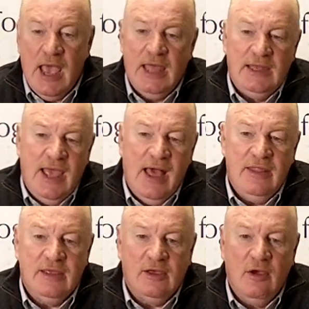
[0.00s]
And now
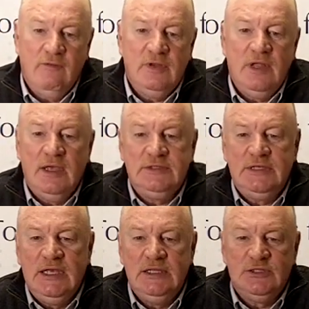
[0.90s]
that
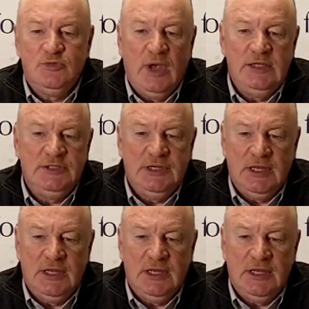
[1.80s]
COVID-19 is raging